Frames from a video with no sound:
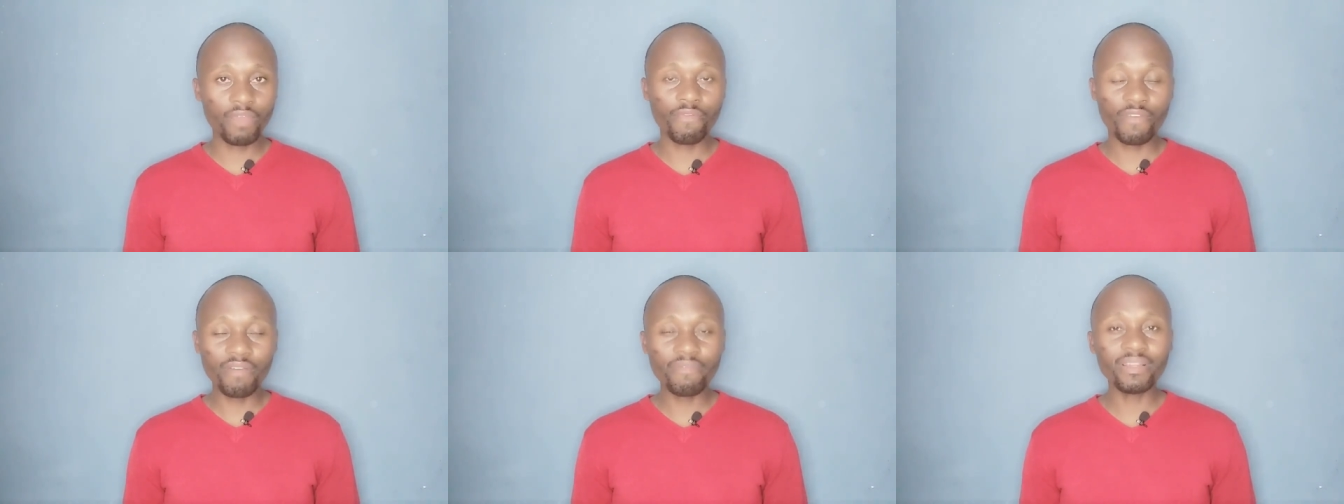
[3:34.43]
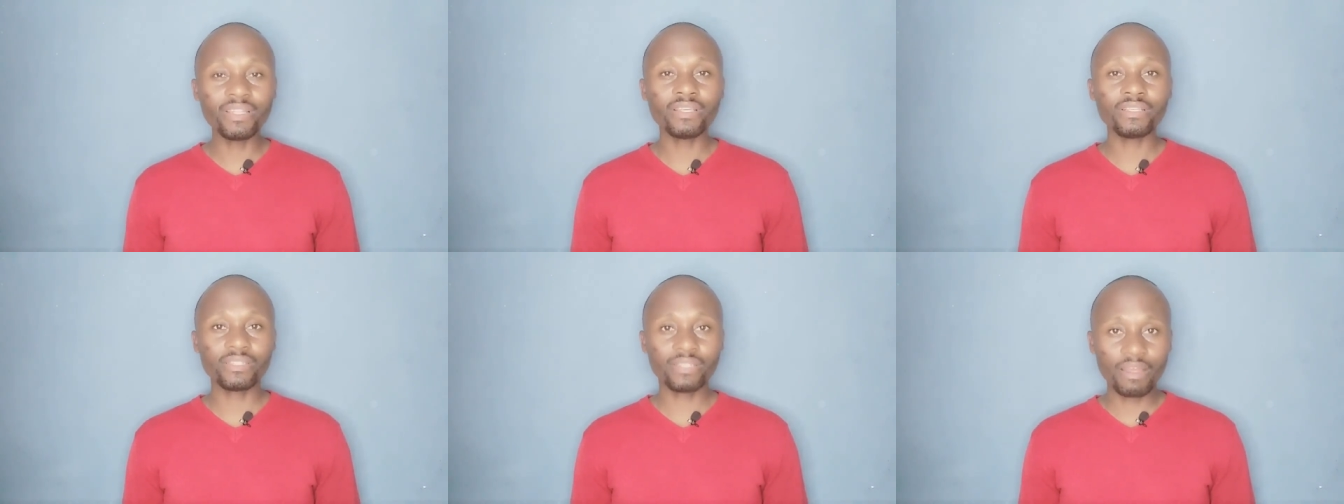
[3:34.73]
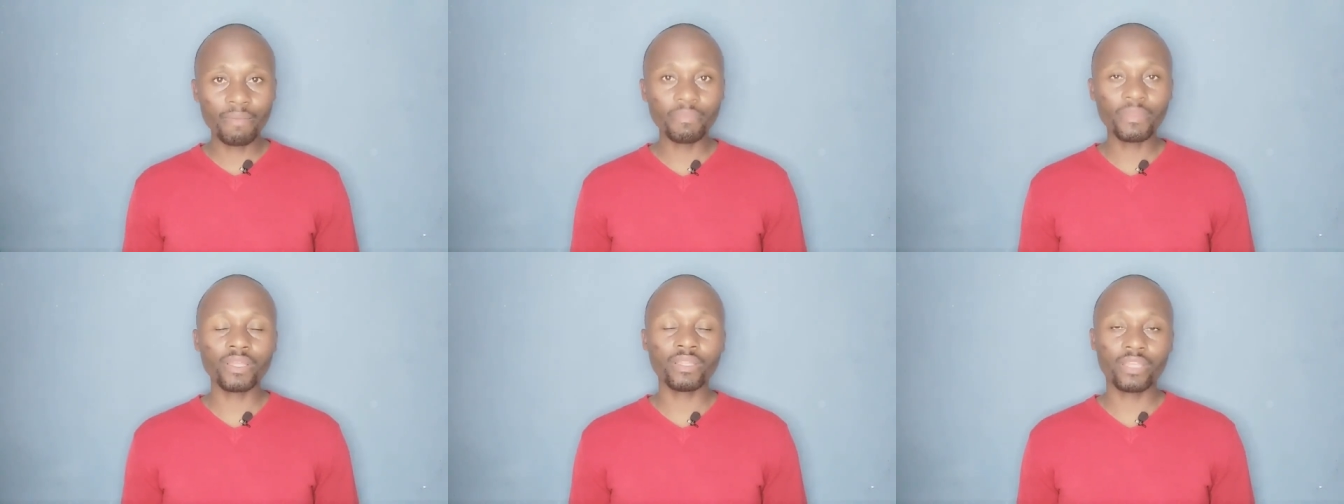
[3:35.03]
If ever there's
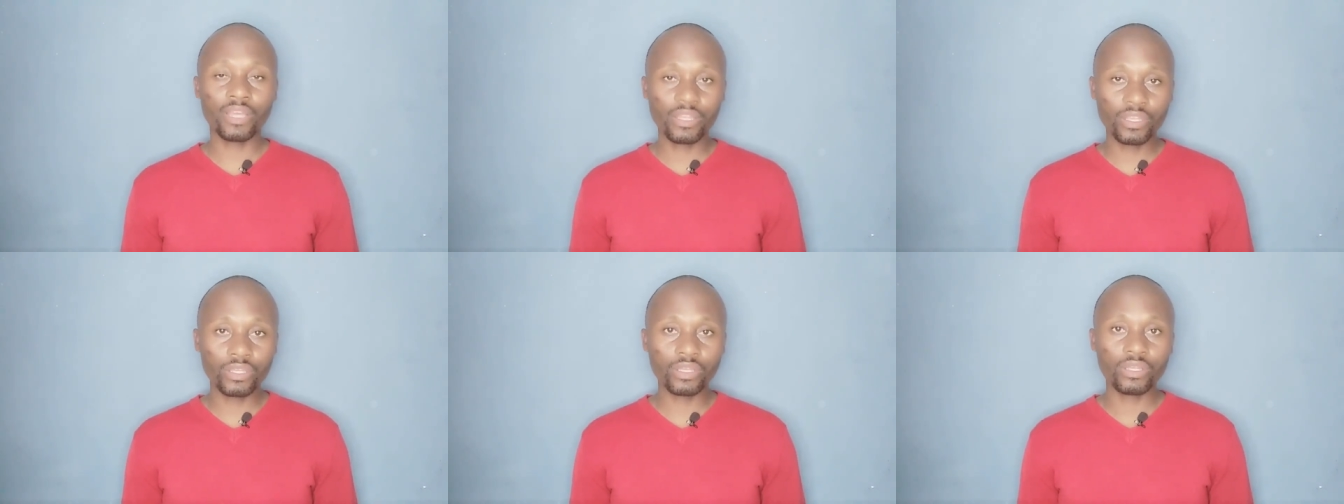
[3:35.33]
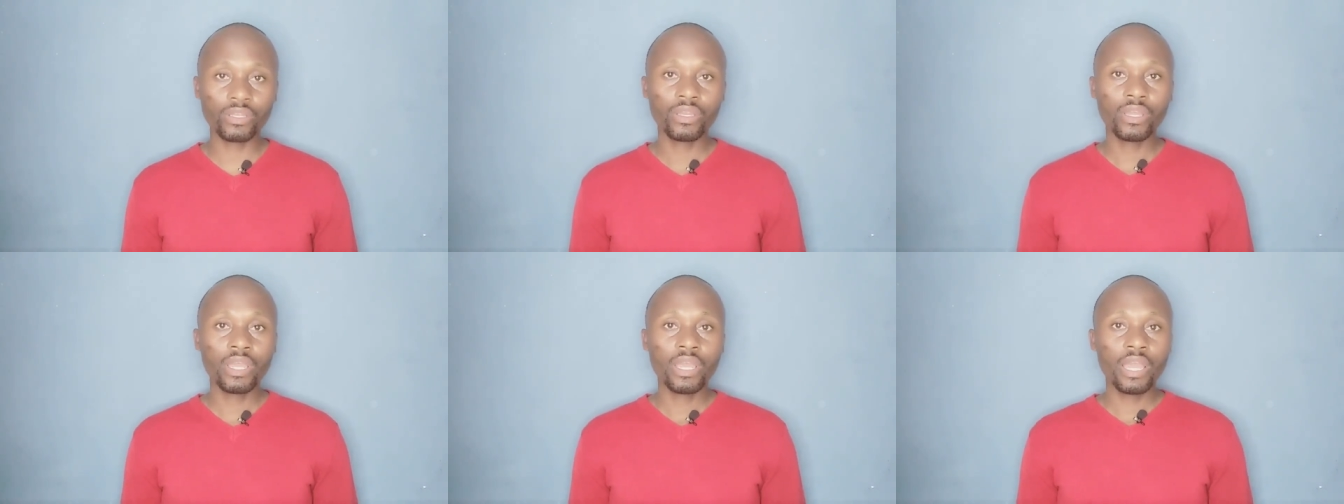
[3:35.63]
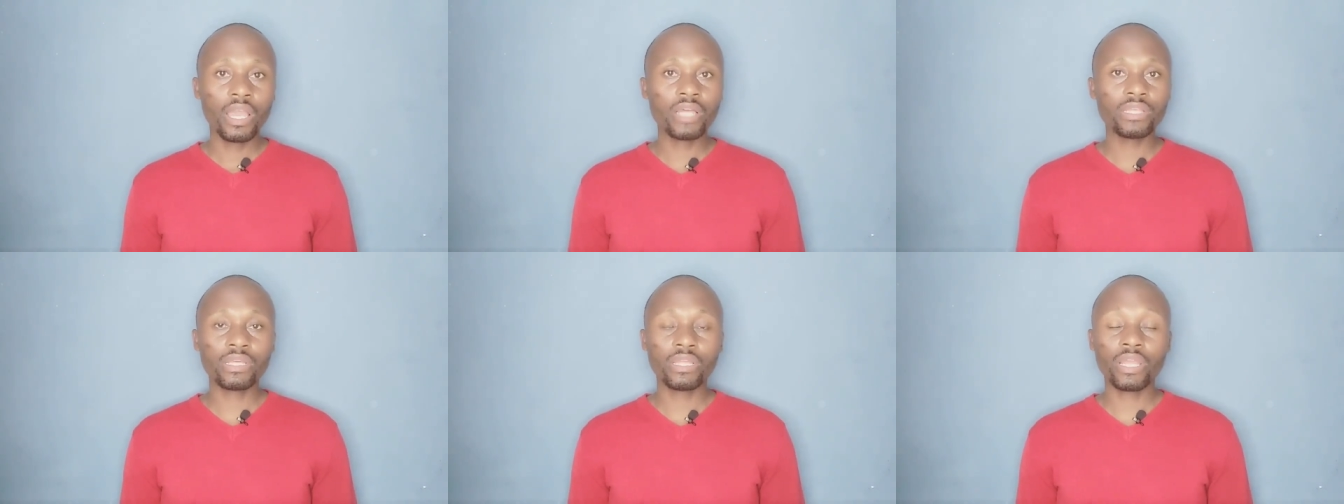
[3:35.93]
something that you,
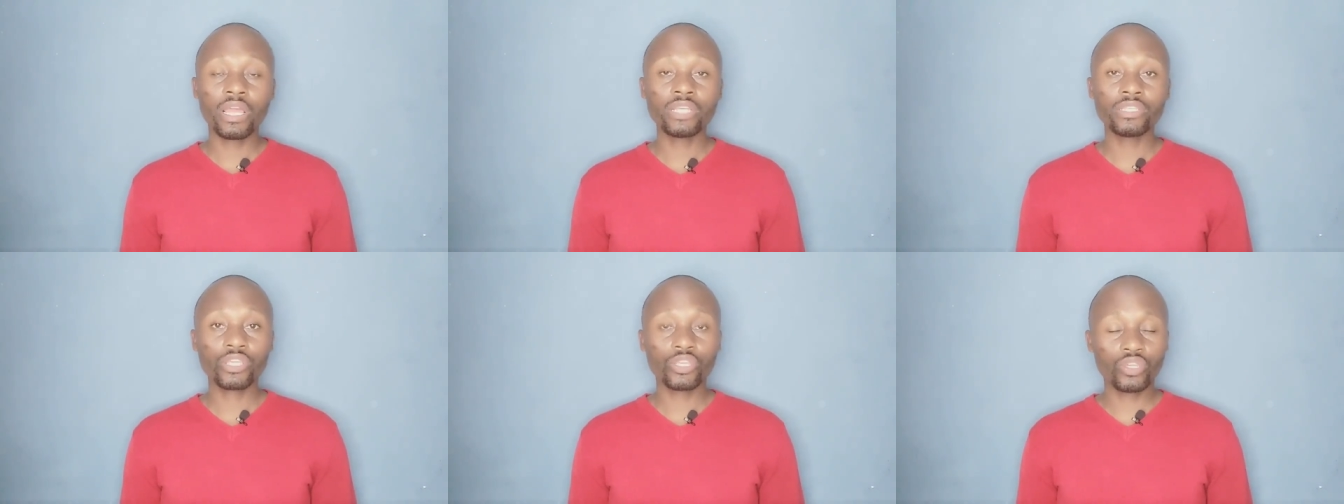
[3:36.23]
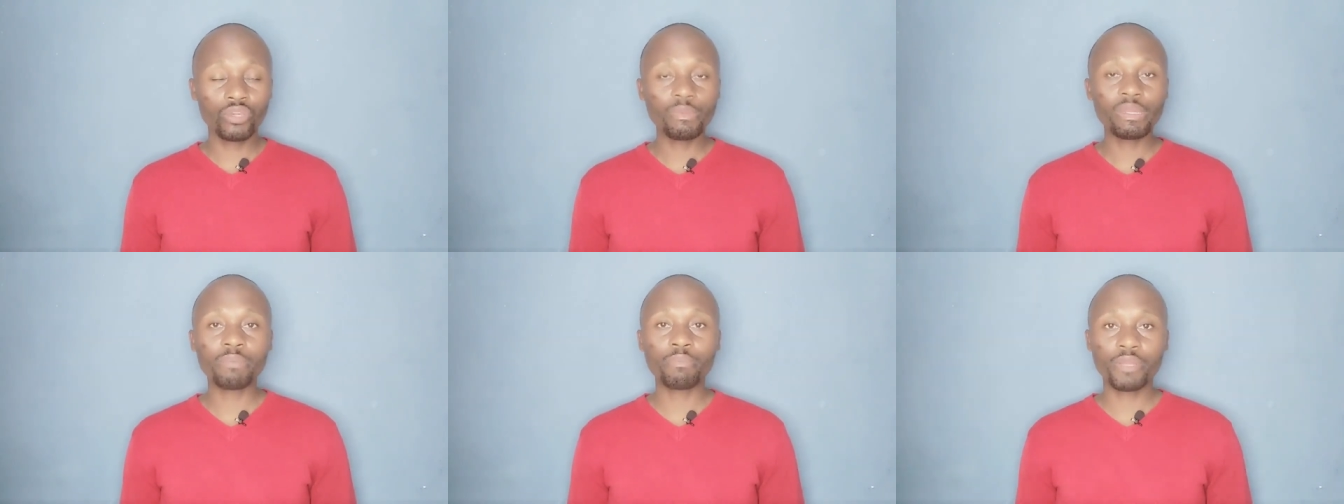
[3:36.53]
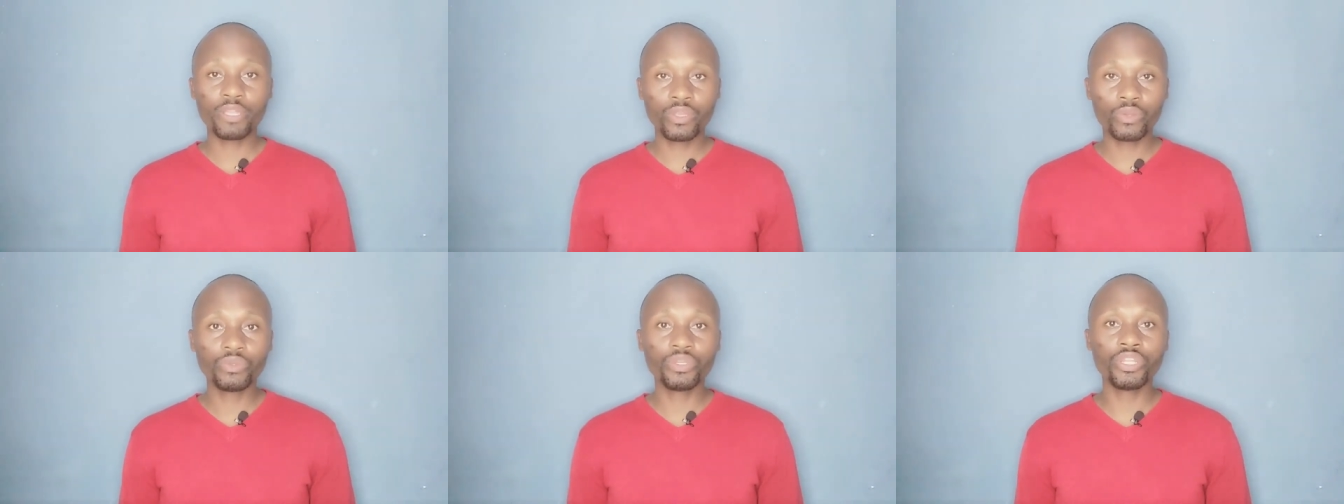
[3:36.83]
as a human
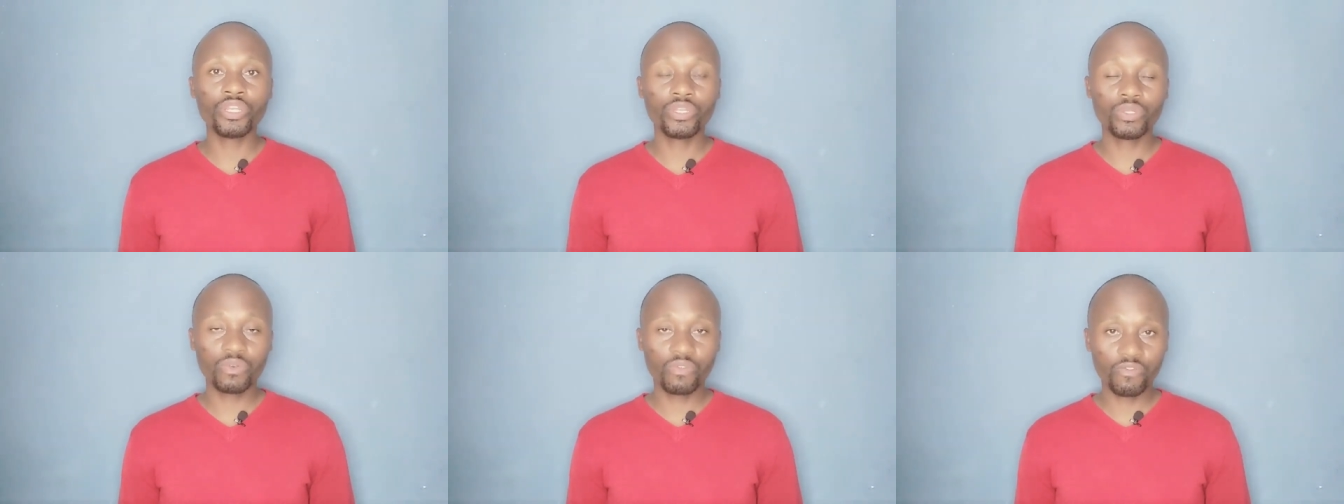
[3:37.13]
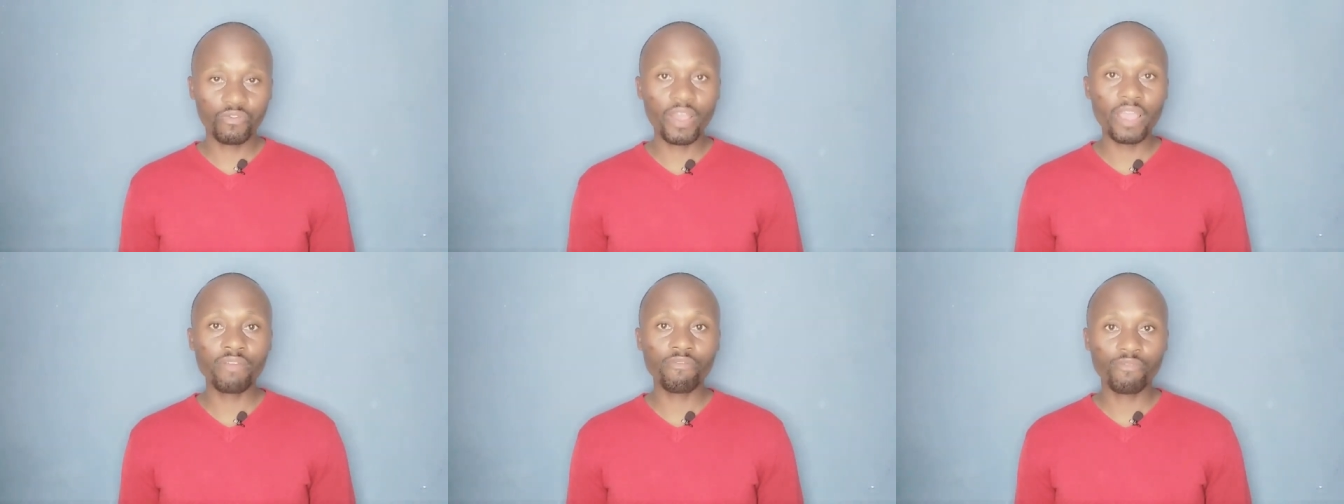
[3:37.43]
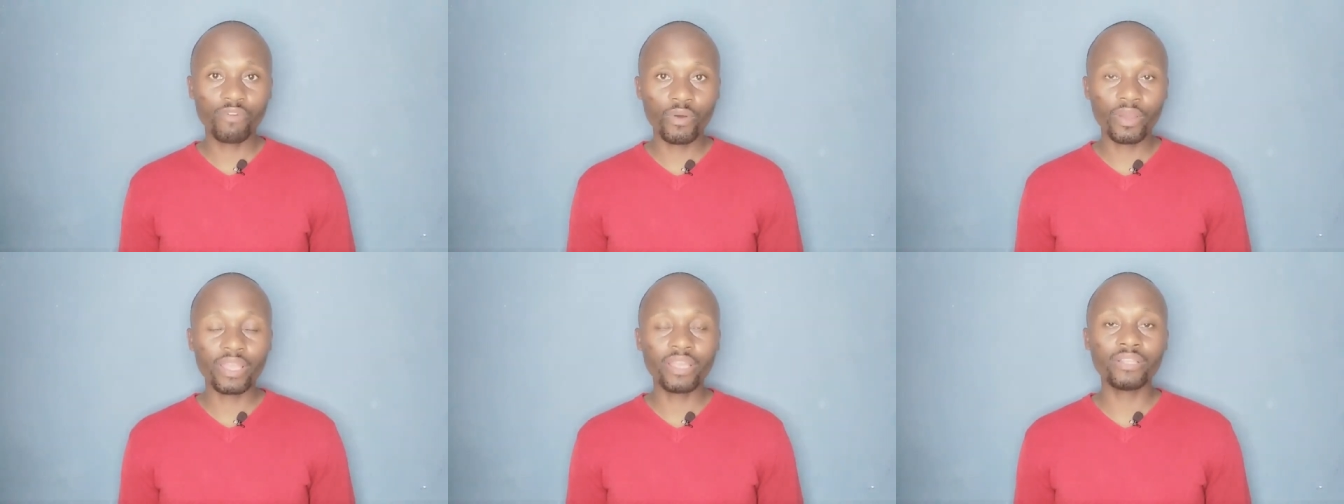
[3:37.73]
being, you need to fight for,